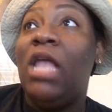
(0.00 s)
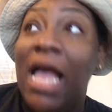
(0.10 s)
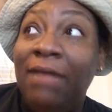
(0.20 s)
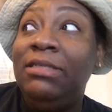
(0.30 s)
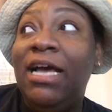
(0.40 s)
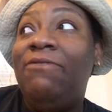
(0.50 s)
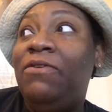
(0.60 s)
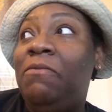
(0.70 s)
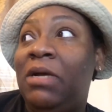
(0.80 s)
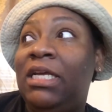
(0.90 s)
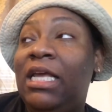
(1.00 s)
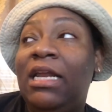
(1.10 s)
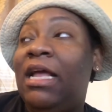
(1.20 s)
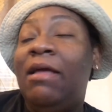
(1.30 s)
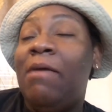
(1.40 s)
I'm tough on my
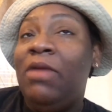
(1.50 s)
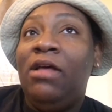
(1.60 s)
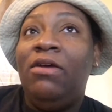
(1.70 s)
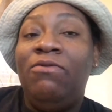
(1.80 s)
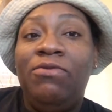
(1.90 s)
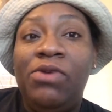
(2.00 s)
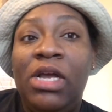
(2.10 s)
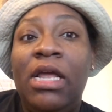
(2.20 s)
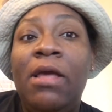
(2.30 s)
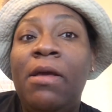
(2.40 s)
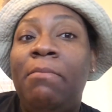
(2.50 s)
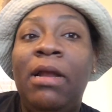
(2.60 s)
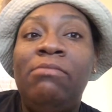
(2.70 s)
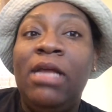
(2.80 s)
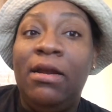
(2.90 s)
kid. I'm not gonna front,
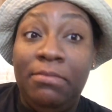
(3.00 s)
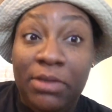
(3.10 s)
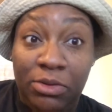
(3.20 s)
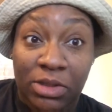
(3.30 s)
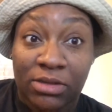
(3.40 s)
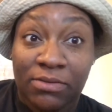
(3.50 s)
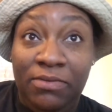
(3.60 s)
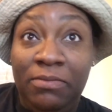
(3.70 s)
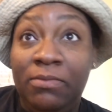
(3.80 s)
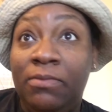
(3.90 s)
but I'm not abusive.